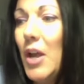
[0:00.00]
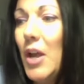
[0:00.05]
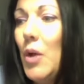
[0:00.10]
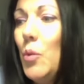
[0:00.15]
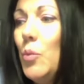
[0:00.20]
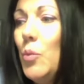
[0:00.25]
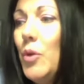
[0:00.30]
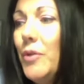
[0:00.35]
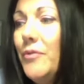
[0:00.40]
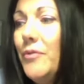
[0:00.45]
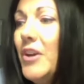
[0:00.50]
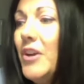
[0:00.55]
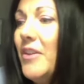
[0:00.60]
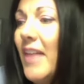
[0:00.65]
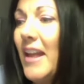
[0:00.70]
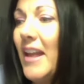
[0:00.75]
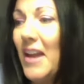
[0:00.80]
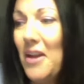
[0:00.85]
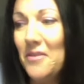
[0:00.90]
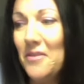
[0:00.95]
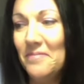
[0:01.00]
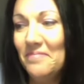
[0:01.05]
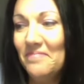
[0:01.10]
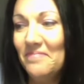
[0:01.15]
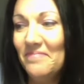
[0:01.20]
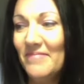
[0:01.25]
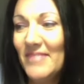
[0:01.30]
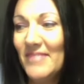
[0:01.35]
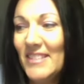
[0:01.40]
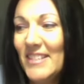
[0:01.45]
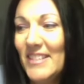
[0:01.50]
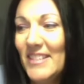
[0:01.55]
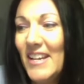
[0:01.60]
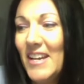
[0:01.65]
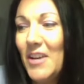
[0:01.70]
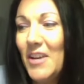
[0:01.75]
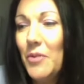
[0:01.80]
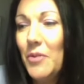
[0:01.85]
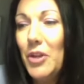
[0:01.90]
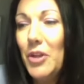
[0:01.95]
We'll figure that out.
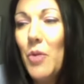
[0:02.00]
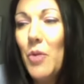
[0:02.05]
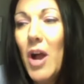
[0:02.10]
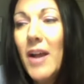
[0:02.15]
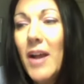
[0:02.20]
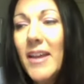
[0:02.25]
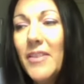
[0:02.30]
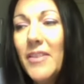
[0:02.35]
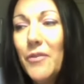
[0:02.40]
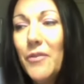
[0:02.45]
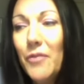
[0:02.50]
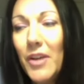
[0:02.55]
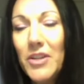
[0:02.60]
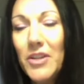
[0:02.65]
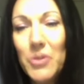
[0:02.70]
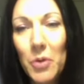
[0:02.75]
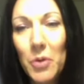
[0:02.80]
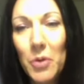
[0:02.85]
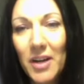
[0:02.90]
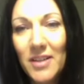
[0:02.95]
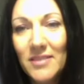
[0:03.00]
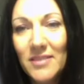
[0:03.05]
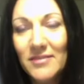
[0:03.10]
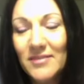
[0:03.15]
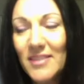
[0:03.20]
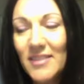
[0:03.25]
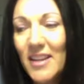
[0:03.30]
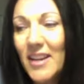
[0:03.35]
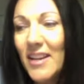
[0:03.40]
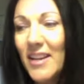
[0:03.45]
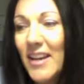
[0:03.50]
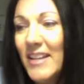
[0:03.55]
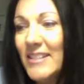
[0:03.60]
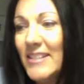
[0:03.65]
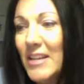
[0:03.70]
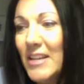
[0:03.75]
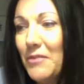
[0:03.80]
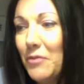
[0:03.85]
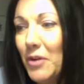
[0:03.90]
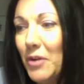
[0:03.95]
Uh, when you walk in the front door uh, at
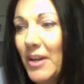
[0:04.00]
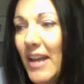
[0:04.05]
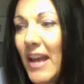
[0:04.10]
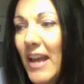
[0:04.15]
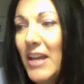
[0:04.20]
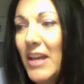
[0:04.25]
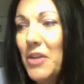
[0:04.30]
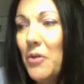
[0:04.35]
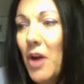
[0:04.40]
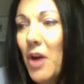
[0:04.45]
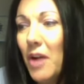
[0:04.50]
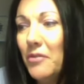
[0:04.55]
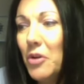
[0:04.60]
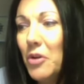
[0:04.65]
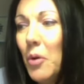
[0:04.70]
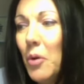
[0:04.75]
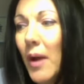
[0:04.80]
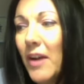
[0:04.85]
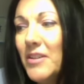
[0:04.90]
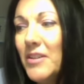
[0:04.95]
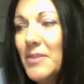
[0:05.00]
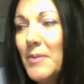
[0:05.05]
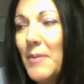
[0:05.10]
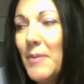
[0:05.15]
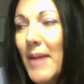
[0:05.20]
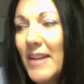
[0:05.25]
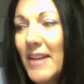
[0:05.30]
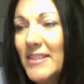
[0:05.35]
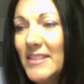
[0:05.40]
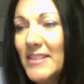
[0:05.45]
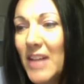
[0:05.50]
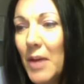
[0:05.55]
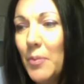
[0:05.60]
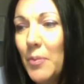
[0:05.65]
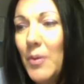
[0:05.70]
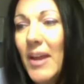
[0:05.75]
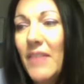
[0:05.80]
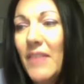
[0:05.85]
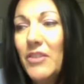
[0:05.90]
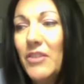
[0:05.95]
State 48, you are required to be masked up.
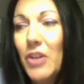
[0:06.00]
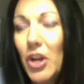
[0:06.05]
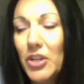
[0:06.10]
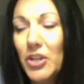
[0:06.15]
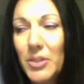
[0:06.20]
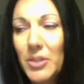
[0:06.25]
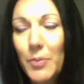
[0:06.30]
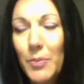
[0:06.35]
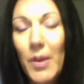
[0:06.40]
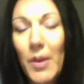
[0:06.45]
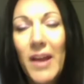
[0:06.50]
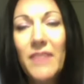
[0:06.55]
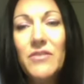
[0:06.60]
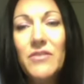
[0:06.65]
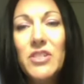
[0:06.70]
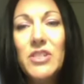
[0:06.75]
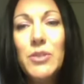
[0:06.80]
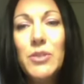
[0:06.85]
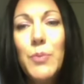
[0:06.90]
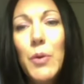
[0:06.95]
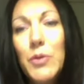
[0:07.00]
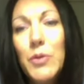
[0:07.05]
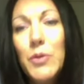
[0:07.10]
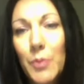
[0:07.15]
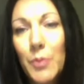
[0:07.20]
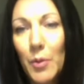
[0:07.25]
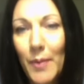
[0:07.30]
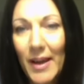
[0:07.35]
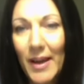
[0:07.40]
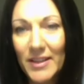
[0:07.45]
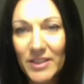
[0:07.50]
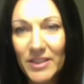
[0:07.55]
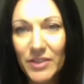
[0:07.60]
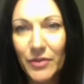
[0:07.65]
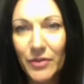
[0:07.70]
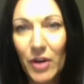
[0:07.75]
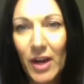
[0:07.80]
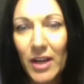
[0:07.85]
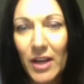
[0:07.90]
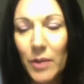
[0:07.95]
We have a large supply of disposable masks
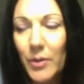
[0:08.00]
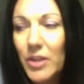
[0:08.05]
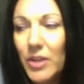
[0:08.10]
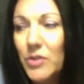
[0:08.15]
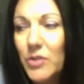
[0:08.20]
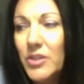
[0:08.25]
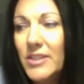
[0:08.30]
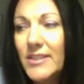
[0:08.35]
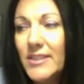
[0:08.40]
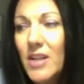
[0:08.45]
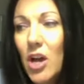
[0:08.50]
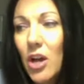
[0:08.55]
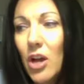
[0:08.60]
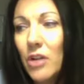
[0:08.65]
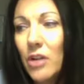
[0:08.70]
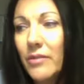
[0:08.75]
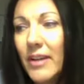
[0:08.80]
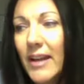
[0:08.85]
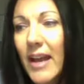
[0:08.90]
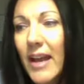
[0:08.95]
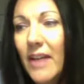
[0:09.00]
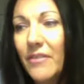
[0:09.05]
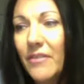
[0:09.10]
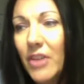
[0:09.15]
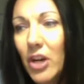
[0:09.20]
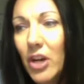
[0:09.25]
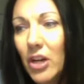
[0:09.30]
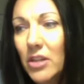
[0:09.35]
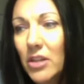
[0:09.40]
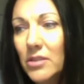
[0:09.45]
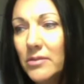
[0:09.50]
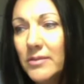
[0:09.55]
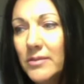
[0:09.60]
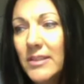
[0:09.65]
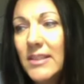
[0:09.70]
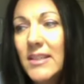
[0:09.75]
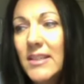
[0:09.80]
for anyone who does not already have their own.